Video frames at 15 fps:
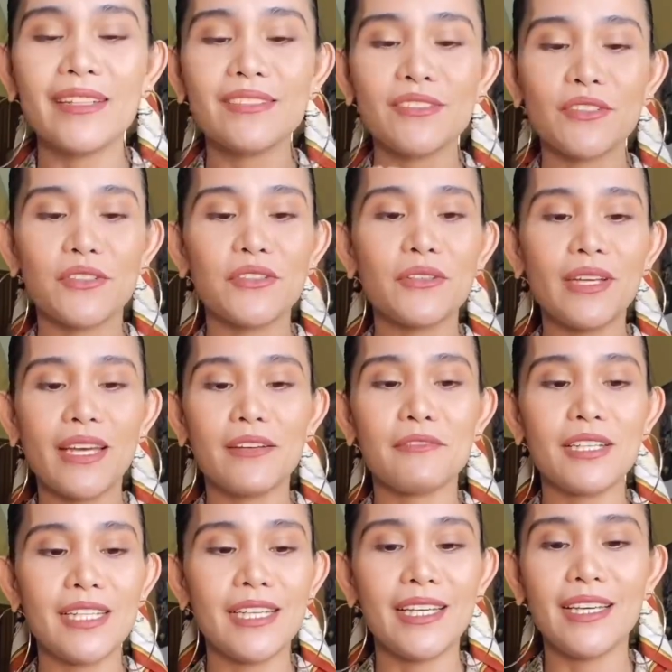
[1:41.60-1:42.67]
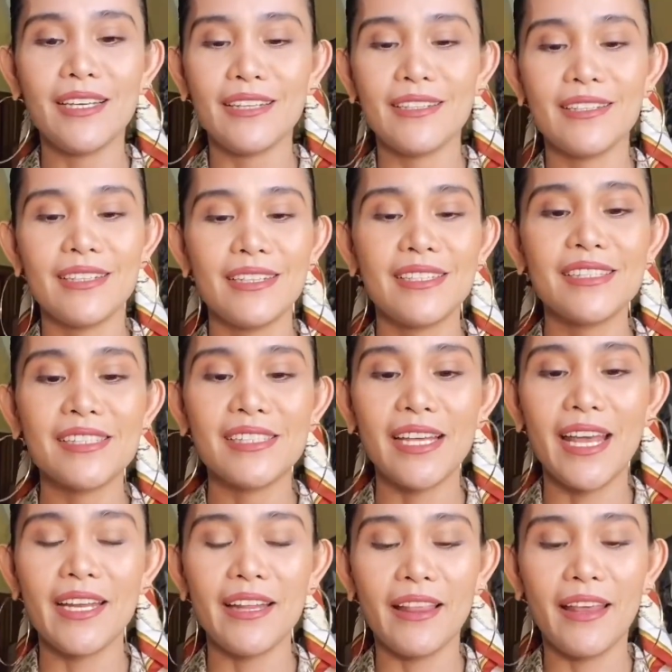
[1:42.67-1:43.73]
so you can't really
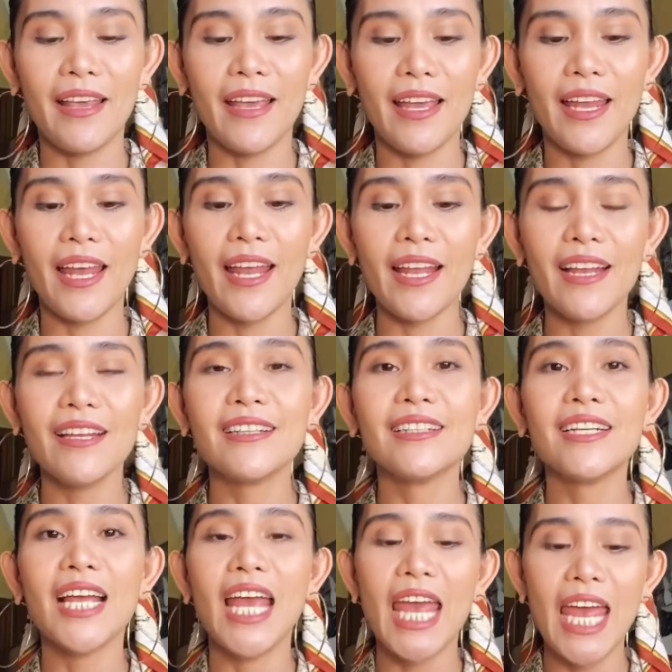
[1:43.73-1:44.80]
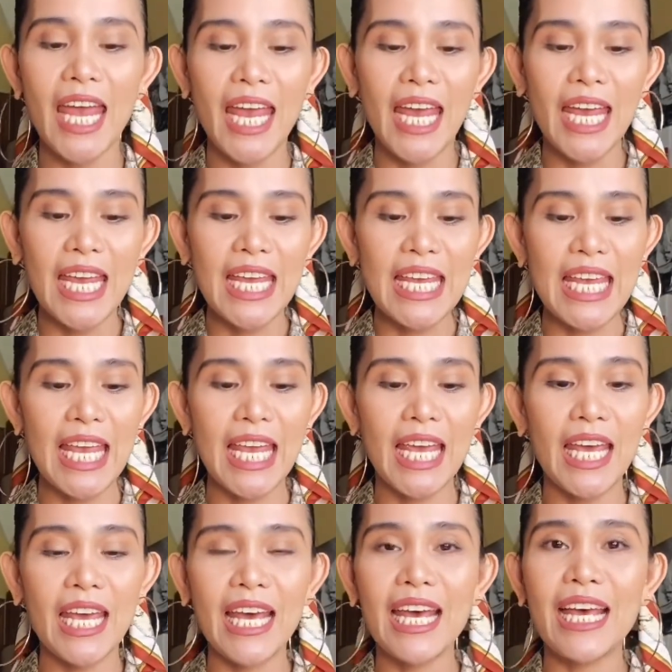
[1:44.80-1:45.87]
see anything in it.
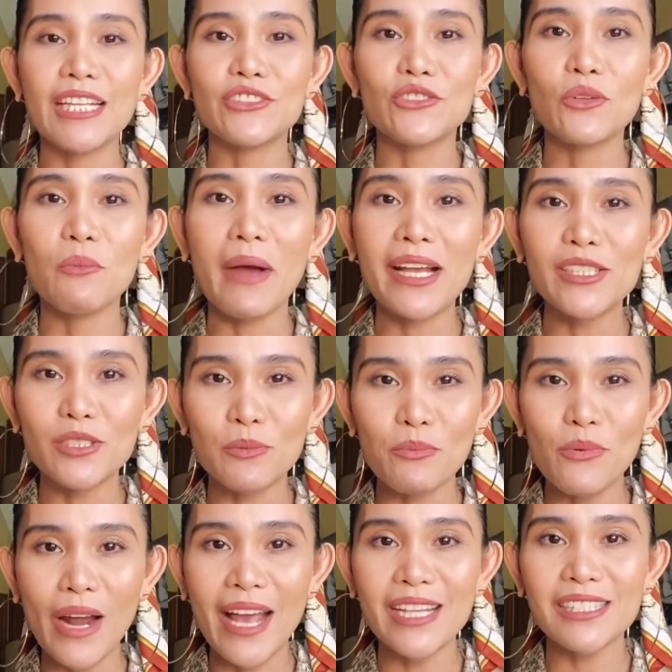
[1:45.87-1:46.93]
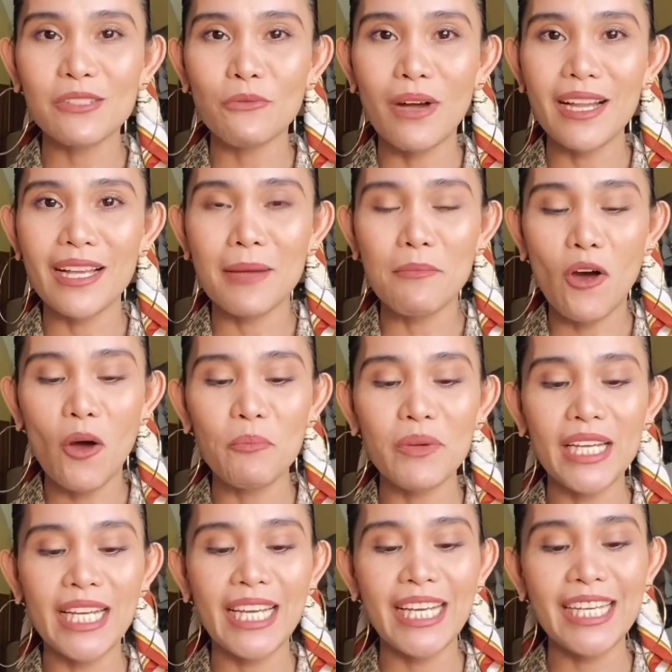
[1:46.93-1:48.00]
And to my surprise, while I'm
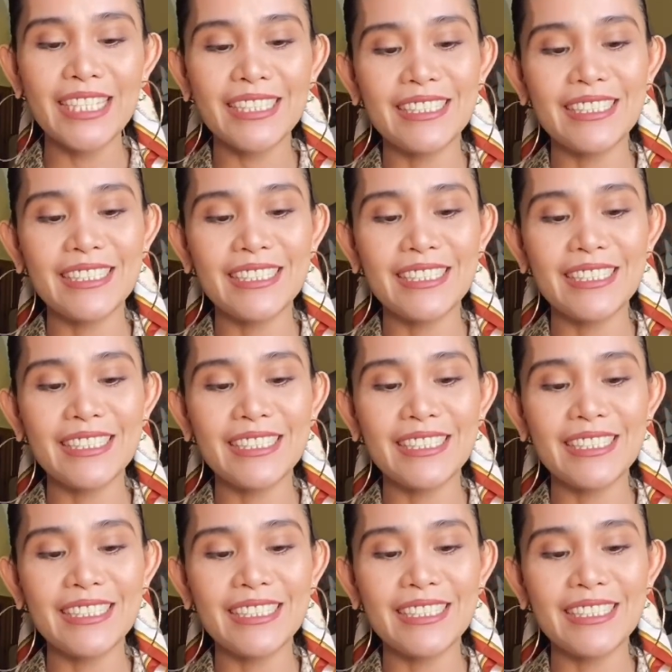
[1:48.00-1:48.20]
opening it,